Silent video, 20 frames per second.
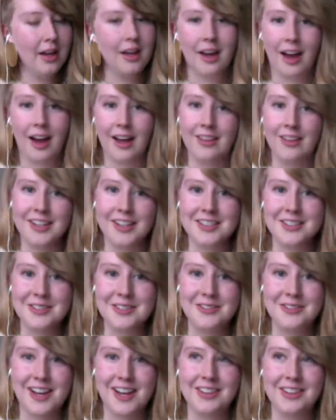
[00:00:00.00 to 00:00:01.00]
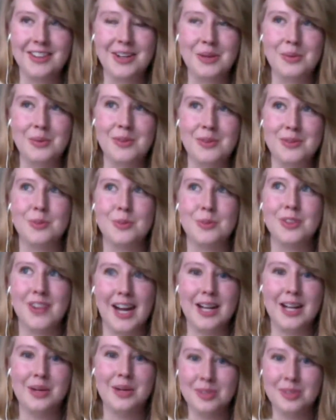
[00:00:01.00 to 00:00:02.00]
I liked the fact that it was
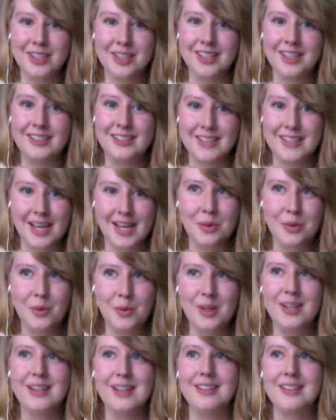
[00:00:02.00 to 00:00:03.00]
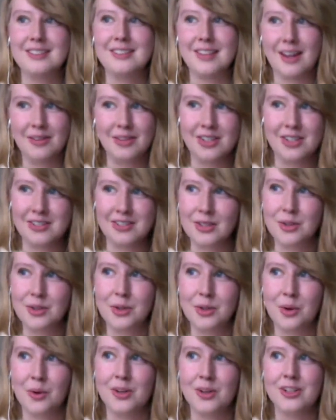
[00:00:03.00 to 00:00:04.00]
reliably 10 weeks every single
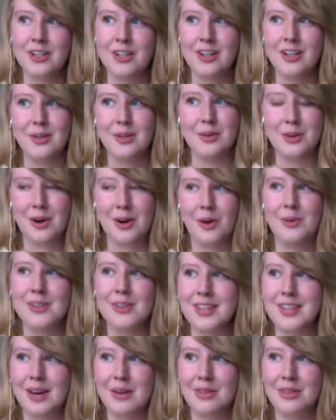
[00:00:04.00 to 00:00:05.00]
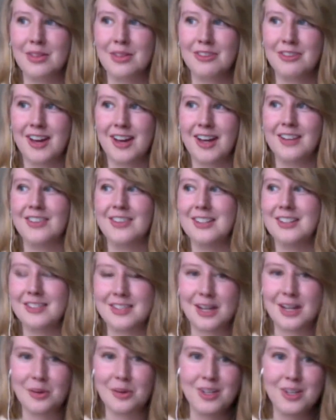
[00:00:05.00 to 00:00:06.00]
quarter. You can always count on the fact that it's
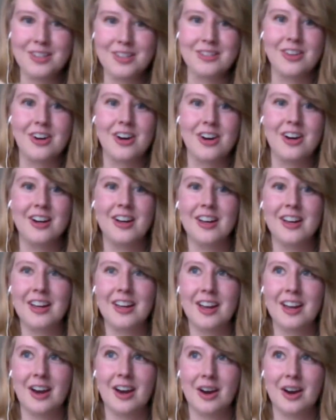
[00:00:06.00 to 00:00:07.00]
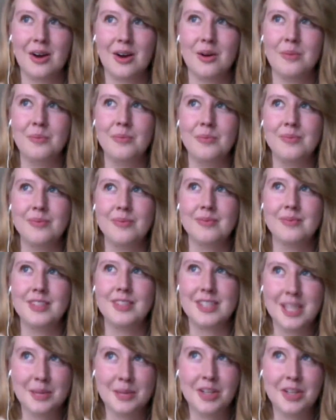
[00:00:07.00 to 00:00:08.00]
10 weeks long.
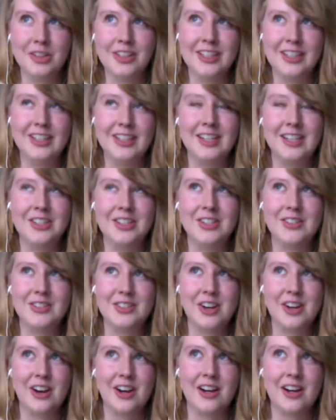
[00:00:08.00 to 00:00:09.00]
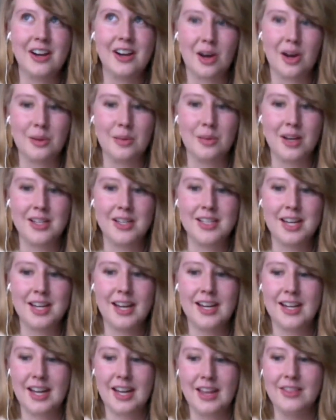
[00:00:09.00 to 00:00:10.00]
Typically, it should start on a
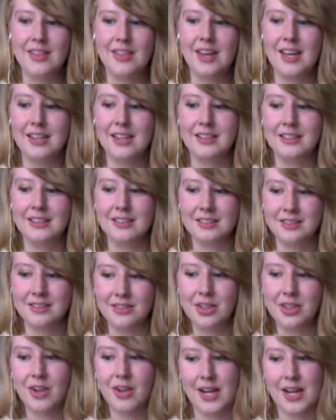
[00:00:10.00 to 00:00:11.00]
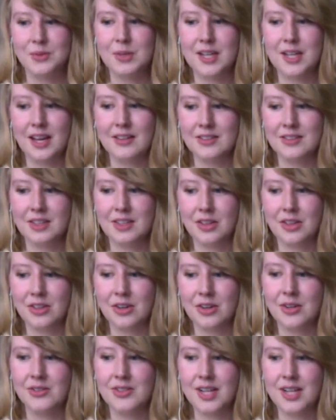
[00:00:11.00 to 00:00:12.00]
Monday and then the class week ends on a
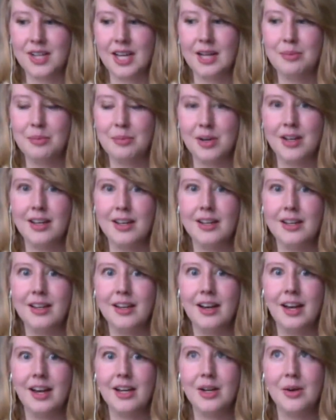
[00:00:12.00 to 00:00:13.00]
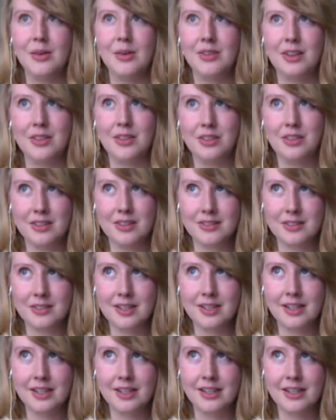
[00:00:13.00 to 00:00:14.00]
Thursday, but I know that this
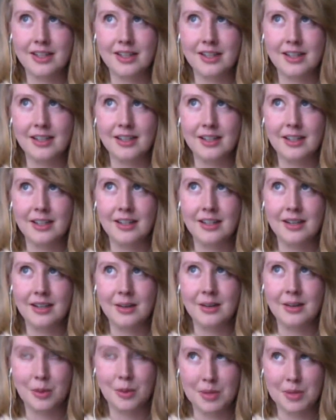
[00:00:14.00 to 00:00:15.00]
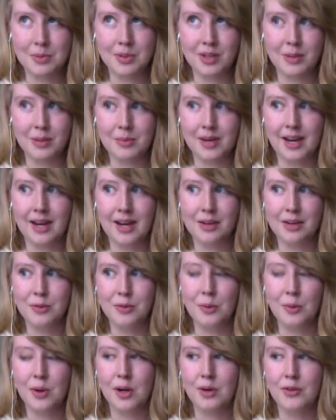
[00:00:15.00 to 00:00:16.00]
year, when people come back
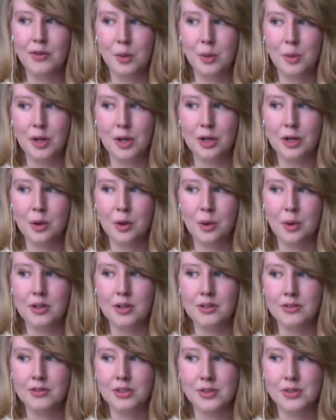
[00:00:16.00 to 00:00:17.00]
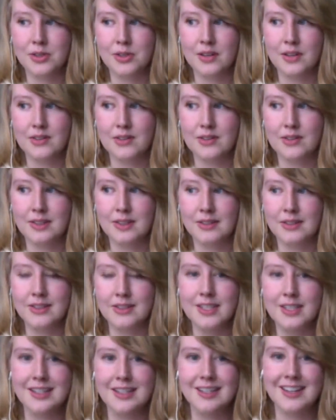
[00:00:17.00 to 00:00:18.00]
for their winter quarter for
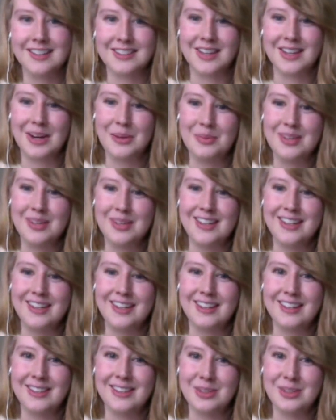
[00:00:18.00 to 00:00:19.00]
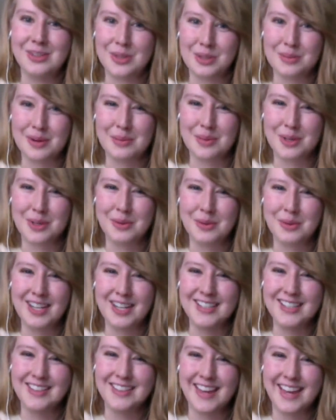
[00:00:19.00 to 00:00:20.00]
2016, it's going to be, do you remember when
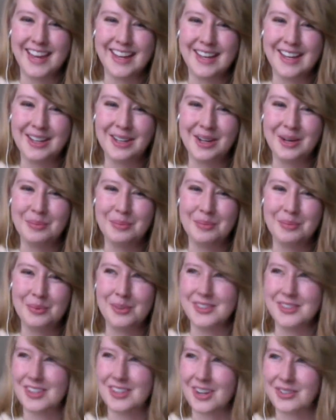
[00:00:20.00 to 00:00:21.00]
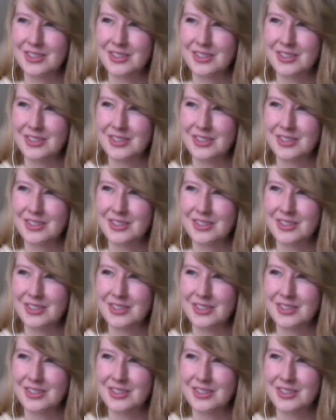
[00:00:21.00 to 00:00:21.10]
it did that hiccup? Was it our